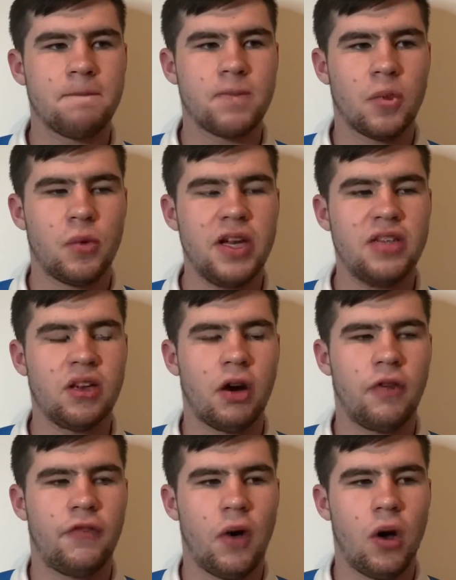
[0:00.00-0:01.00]
we saw
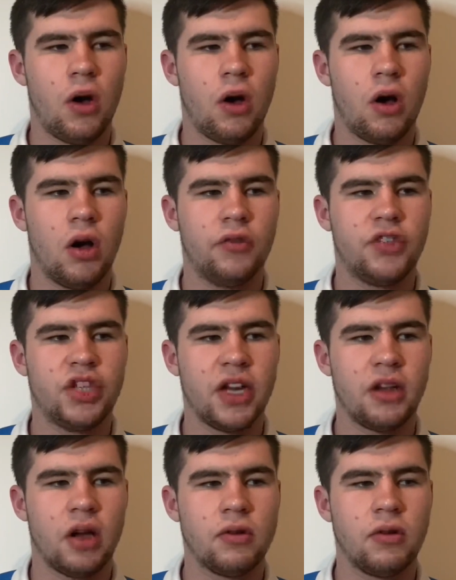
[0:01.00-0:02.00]
a photo of
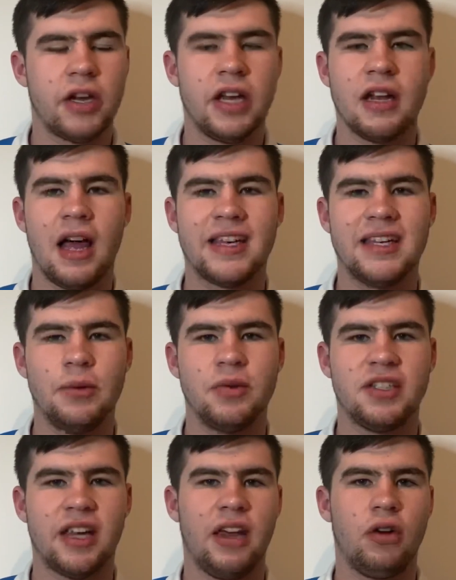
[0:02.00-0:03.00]
Schindler looking like he
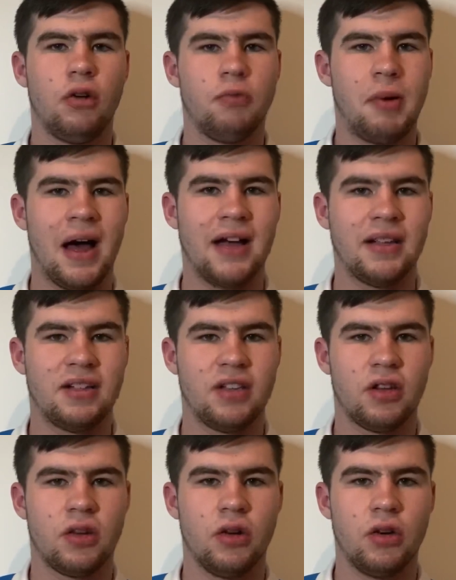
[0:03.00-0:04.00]
was saying goodbye to
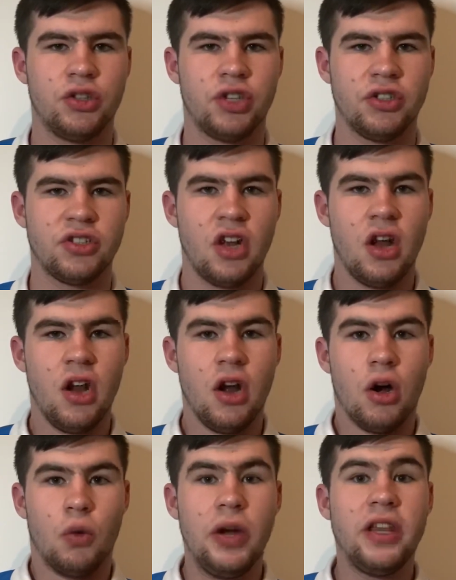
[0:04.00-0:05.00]
the coaches.
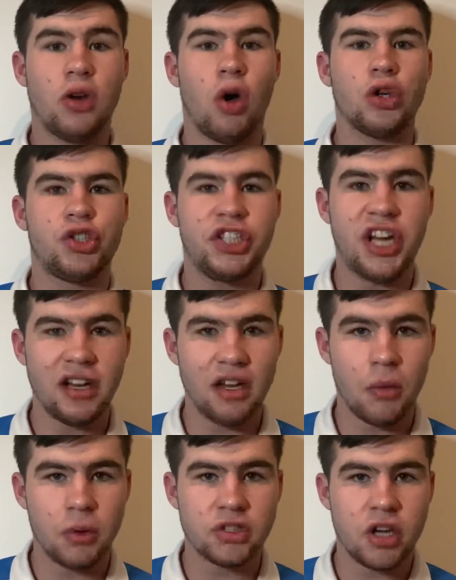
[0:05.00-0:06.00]
We thought
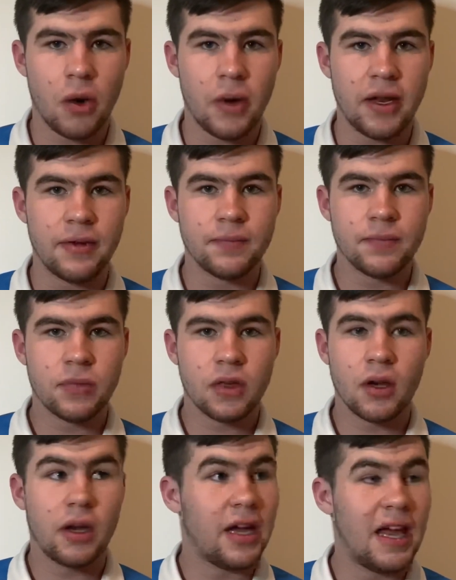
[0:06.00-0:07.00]
Schindler was going.
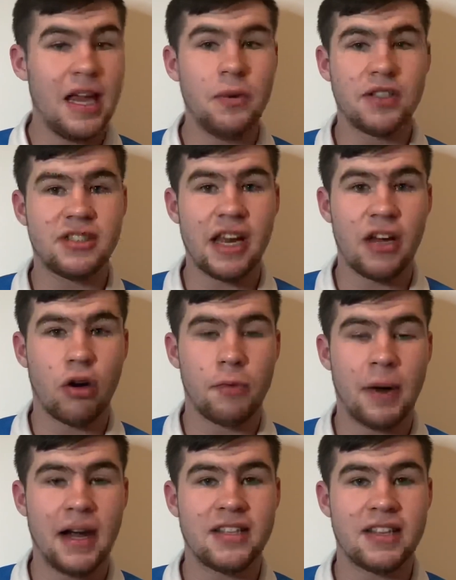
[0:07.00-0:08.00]
He was saying
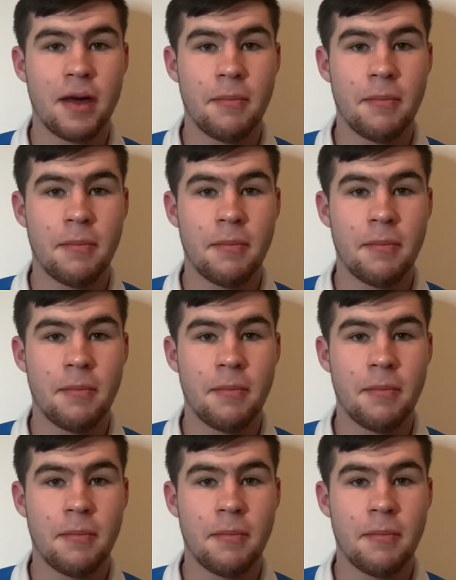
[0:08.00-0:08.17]
goodbye to the